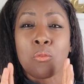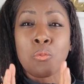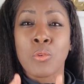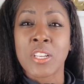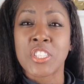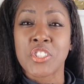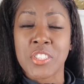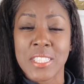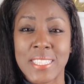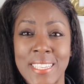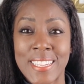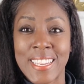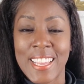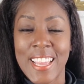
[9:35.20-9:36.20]

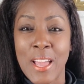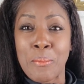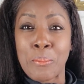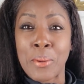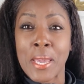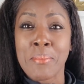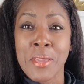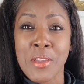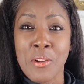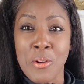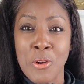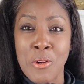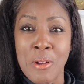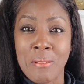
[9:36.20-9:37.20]
Richardson, baby
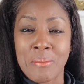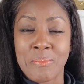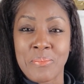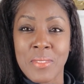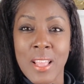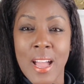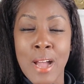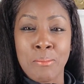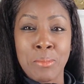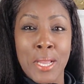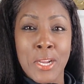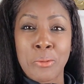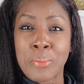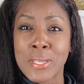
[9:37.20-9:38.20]
girl, I'm
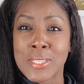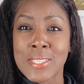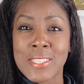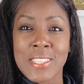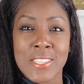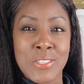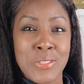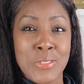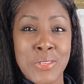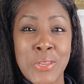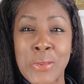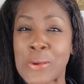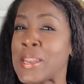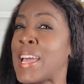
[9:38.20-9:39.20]
like a big sister to
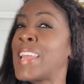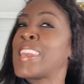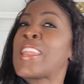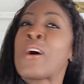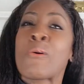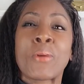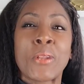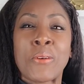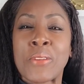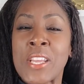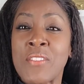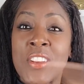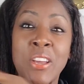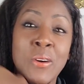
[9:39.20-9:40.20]
you, and I know we don't
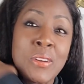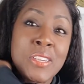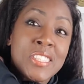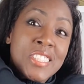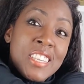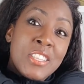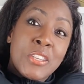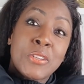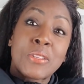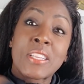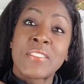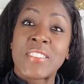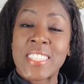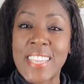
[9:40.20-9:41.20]
even know each other. You
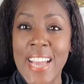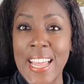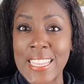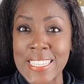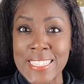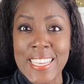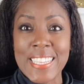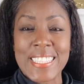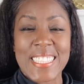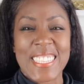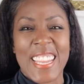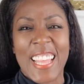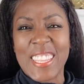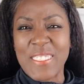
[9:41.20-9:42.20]
live in Dallas, Texas,
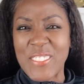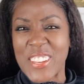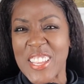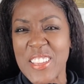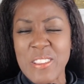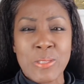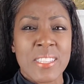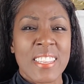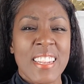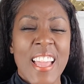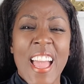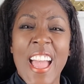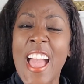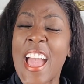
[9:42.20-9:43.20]
and I live in Houston,
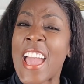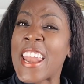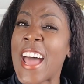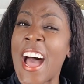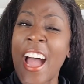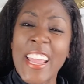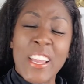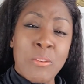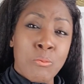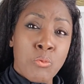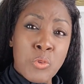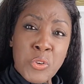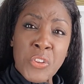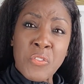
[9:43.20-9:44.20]
and I am
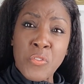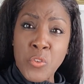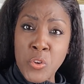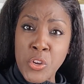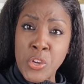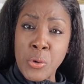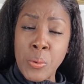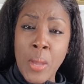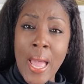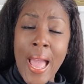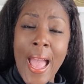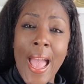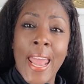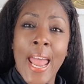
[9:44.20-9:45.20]
rooting for you.
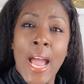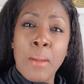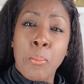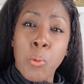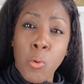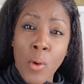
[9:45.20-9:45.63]
And I